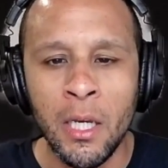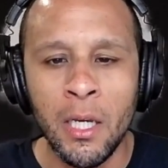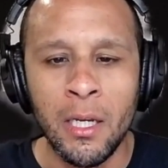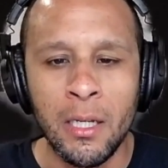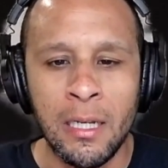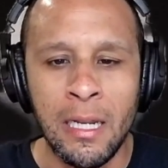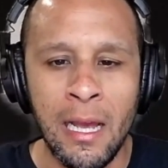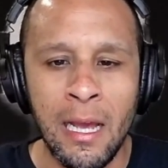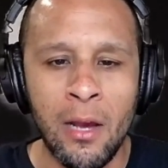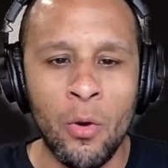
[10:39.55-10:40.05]

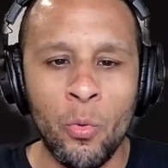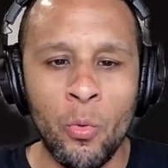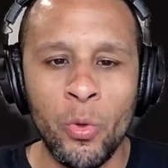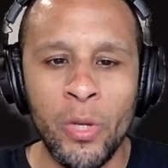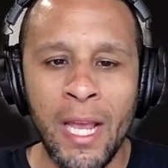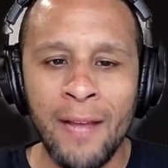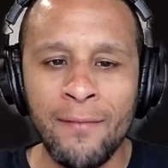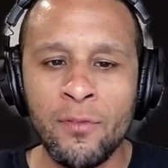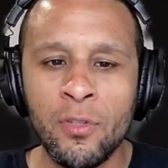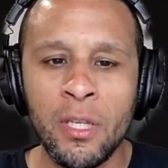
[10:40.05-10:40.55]
Now, we
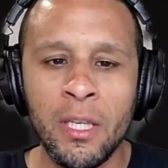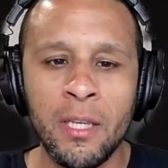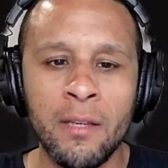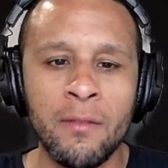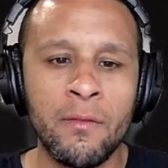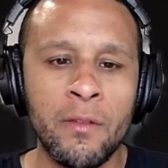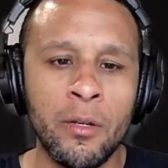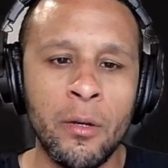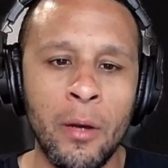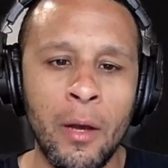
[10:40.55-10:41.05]
have to give
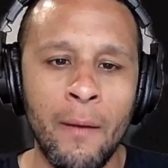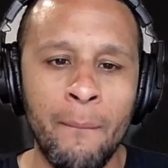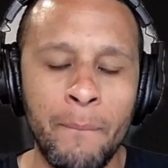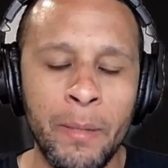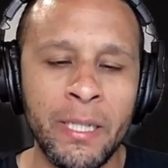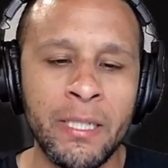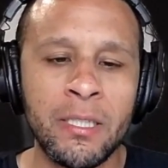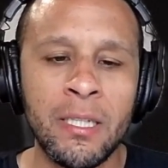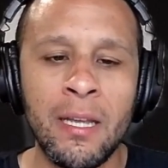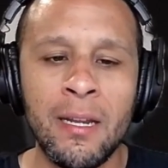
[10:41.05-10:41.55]
a
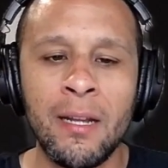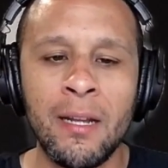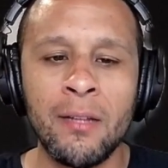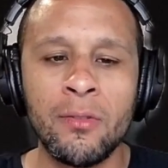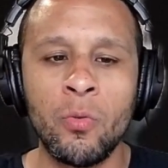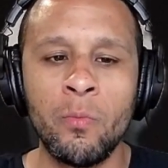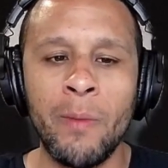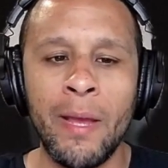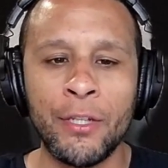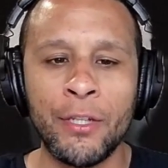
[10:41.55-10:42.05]
big shout out to
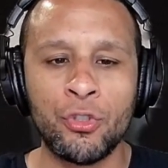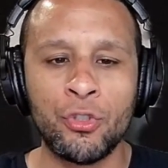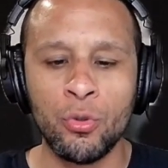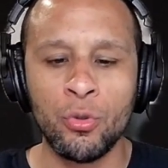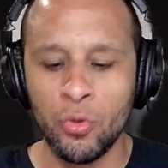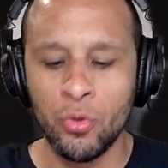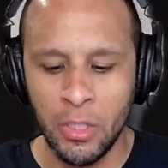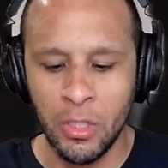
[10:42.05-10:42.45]
Max Strus.